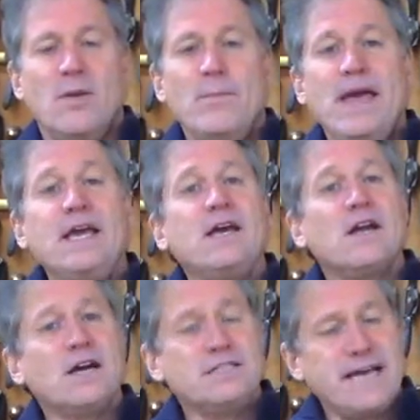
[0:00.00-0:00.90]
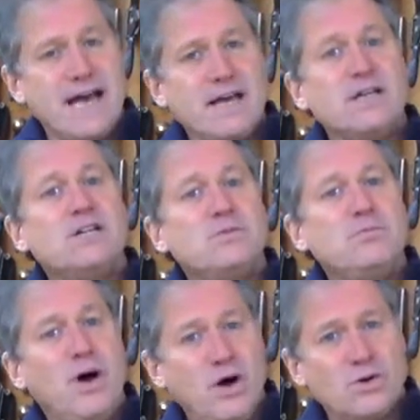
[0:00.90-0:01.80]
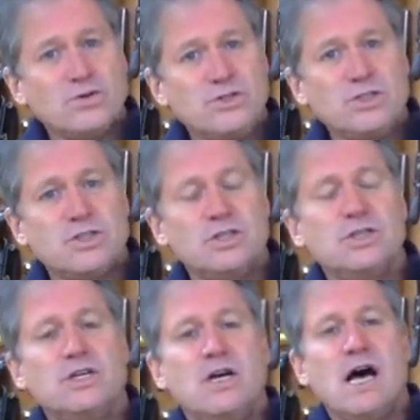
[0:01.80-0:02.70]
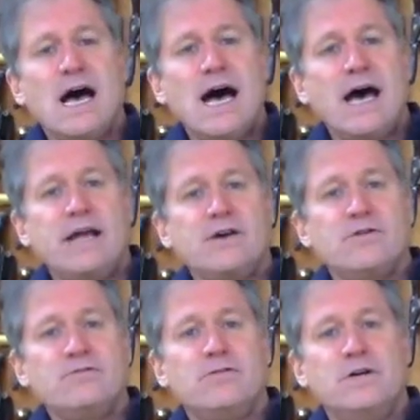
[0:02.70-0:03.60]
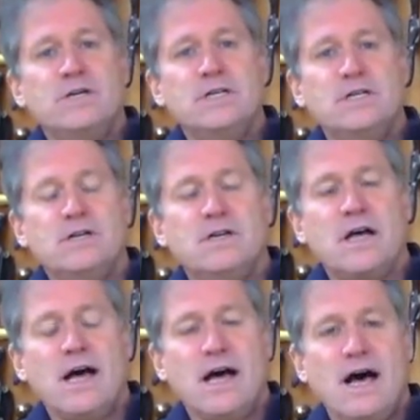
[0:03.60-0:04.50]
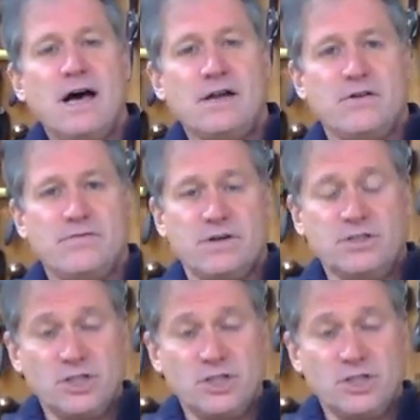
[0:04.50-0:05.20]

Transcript: making an octagonal post out of, out of a